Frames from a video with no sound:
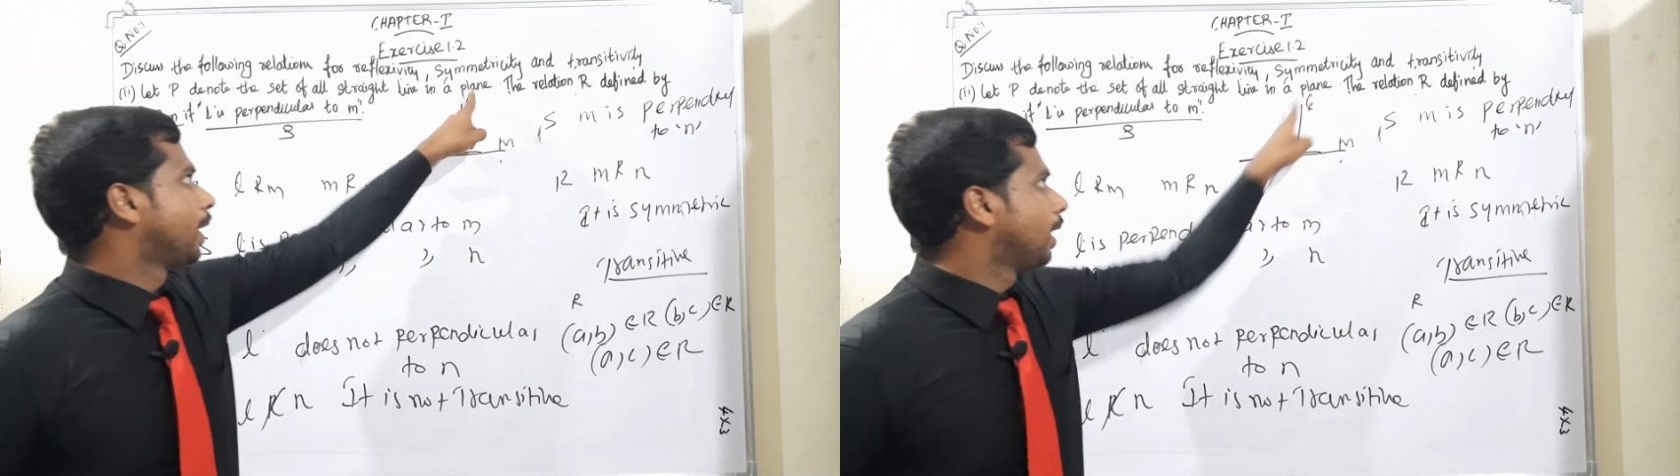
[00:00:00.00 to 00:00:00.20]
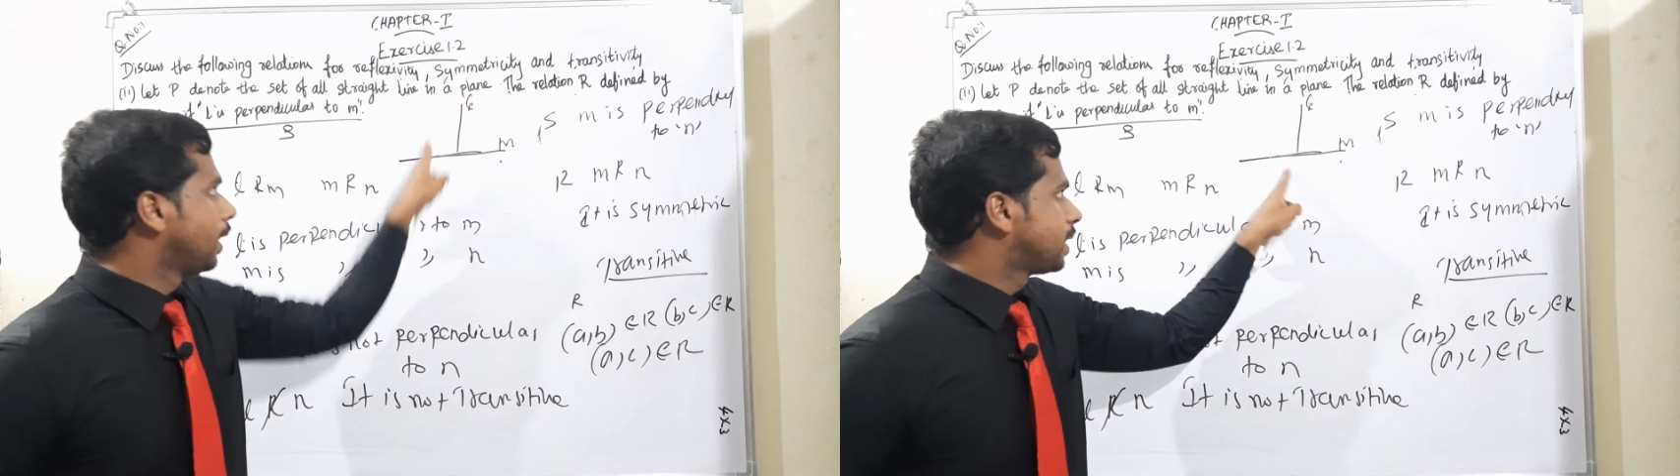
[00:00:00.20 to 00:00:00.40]

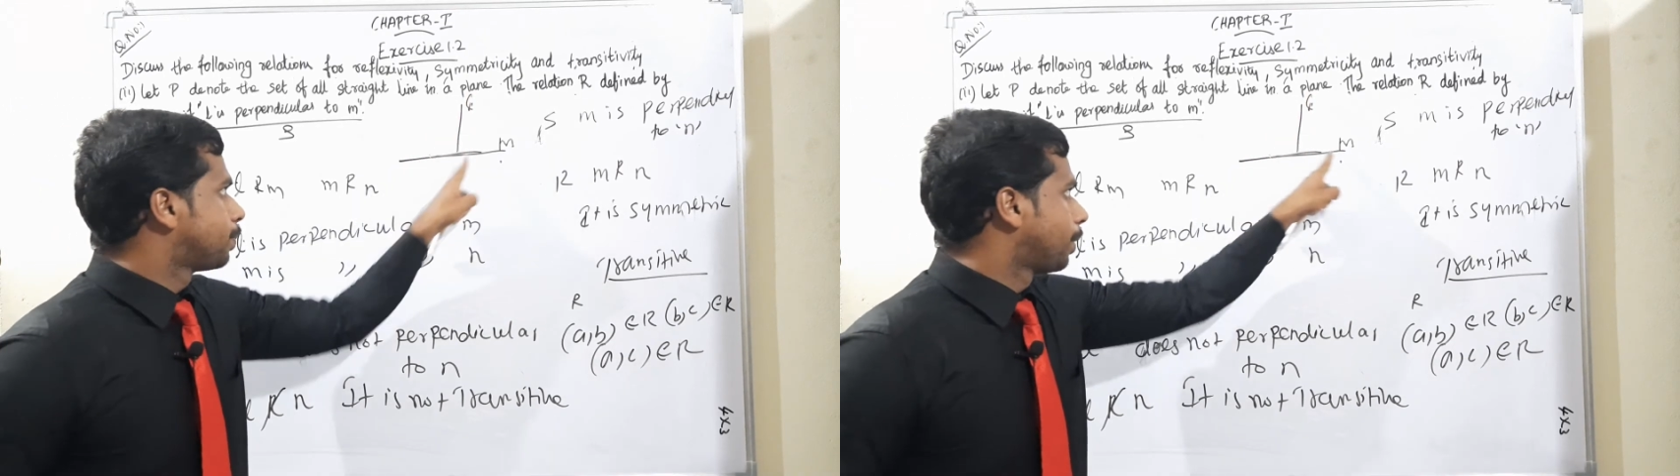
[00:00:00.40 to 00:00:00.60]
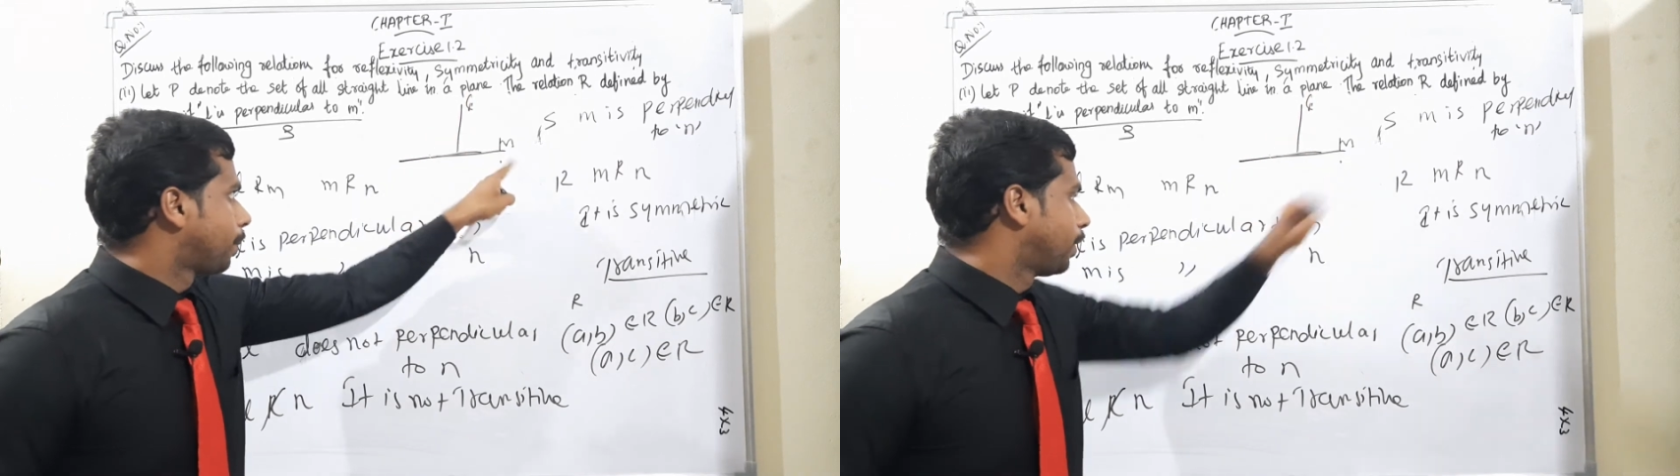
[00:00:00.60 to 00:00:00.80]
L is
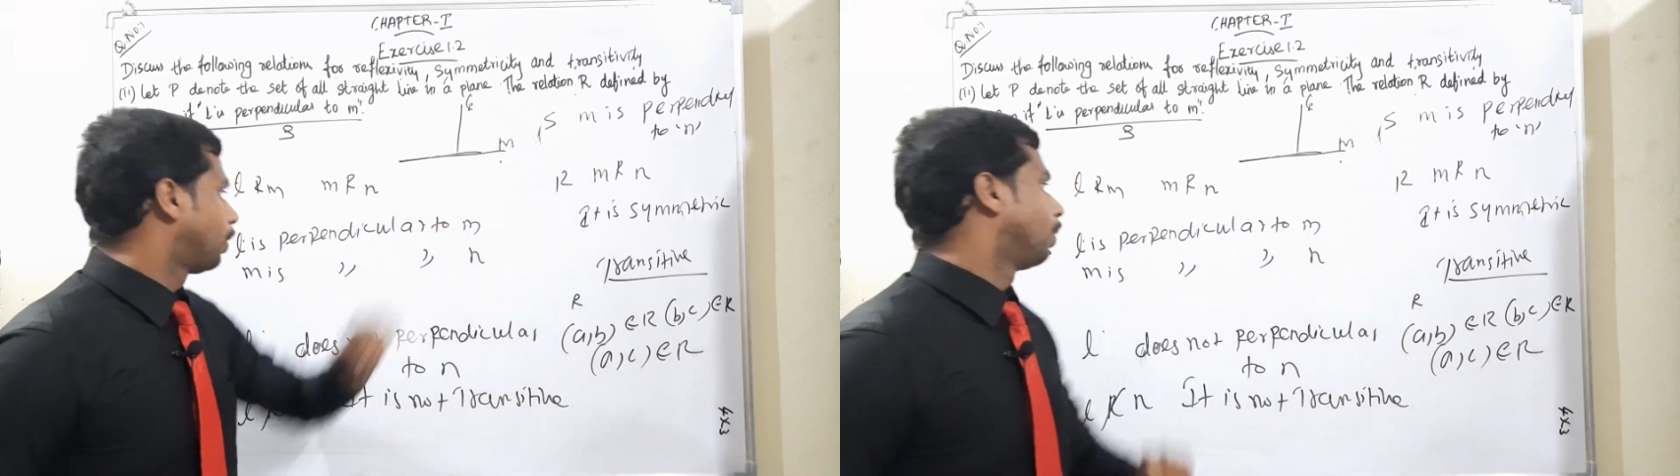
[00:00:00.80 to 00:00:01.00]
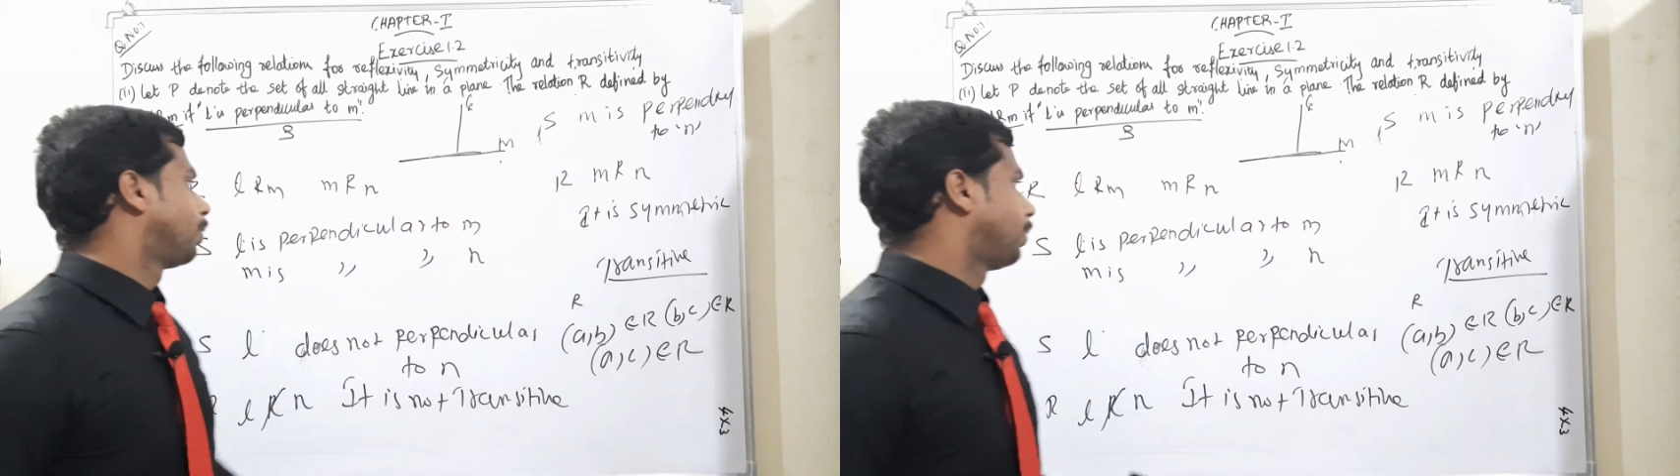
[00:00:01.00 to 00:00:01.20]

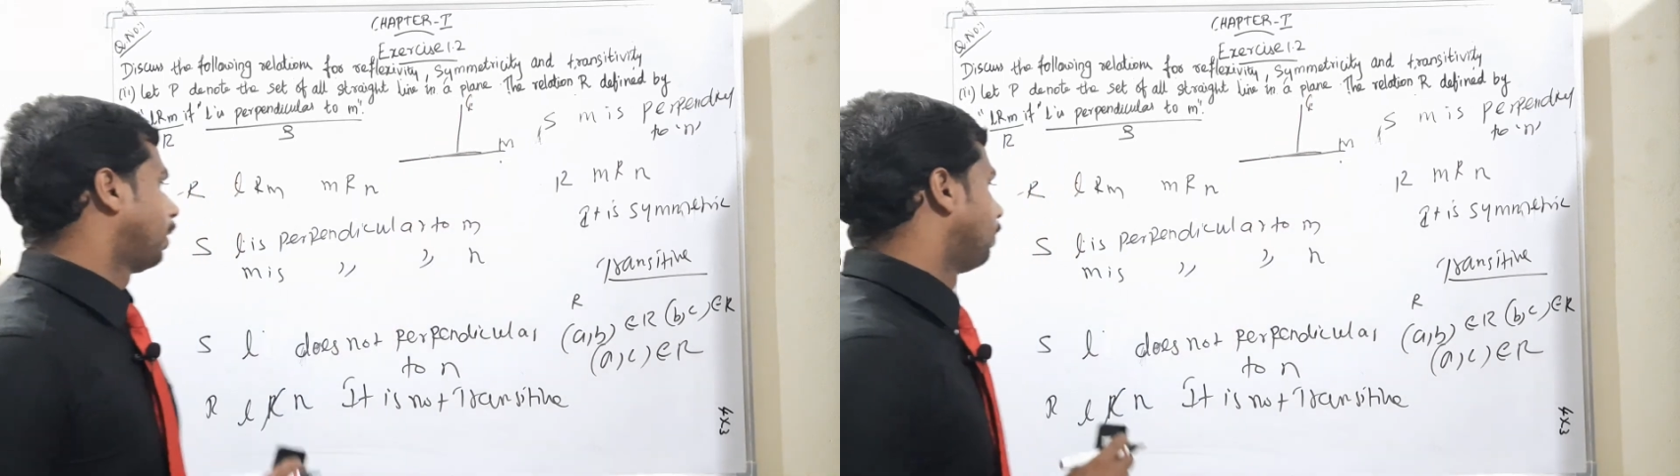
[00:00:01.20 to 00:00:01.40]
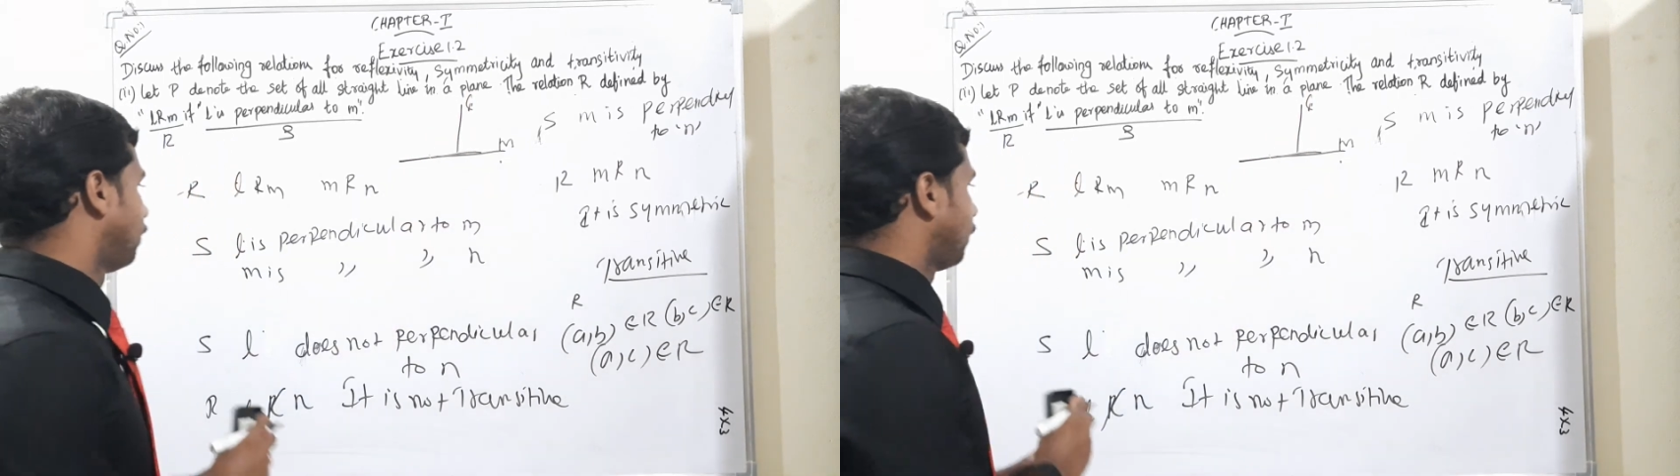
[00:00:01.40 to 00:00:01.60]
perpendicular to
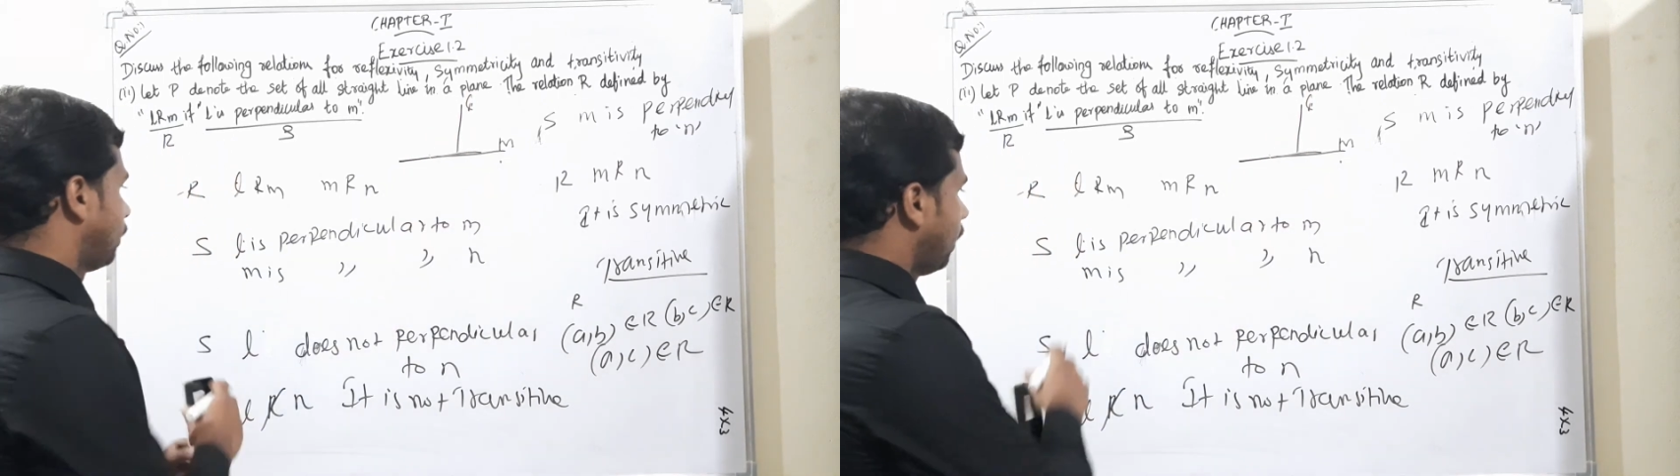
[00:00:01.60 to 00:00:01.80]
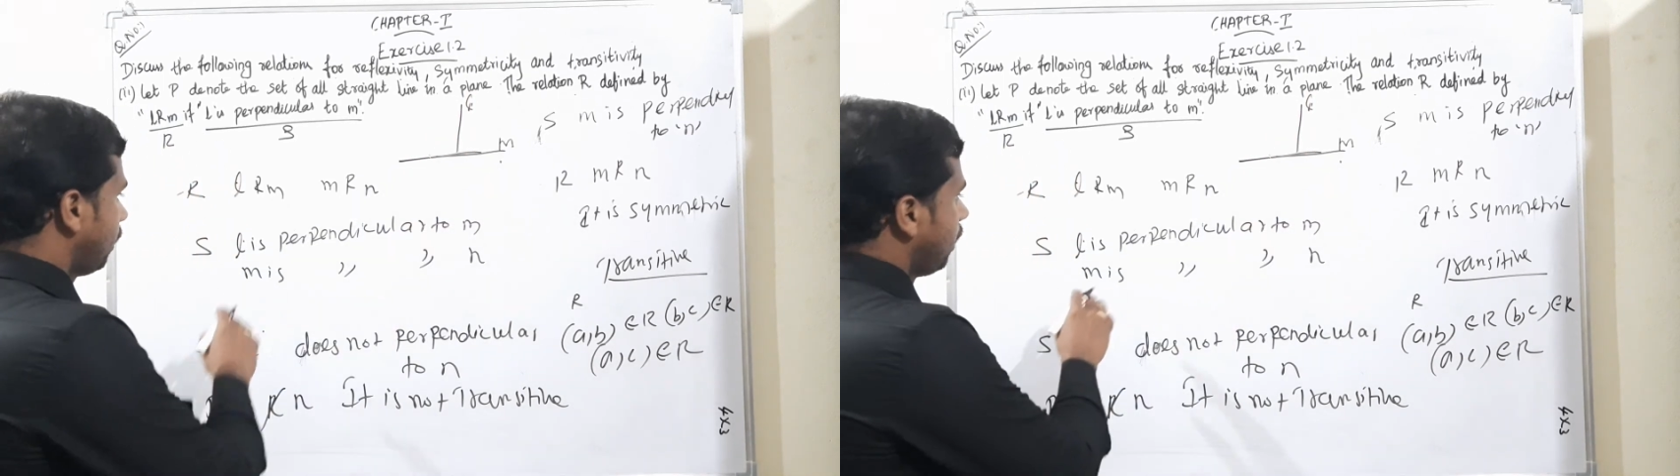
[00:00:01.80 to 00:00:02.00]
M.
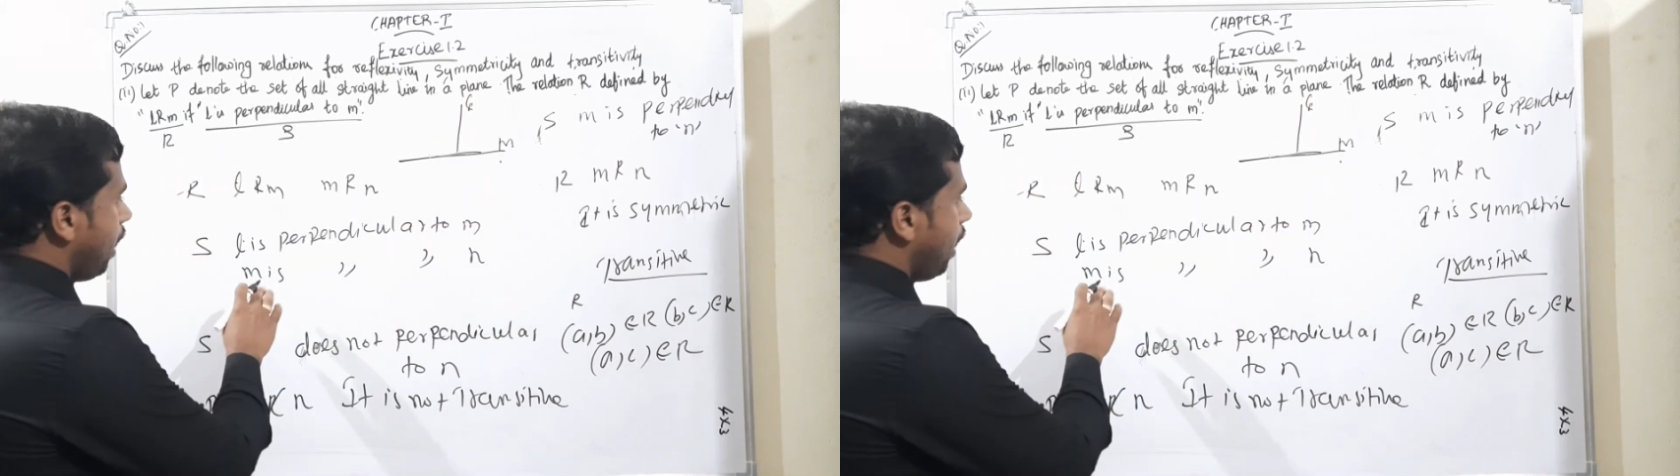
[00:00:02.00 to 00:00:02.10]
Then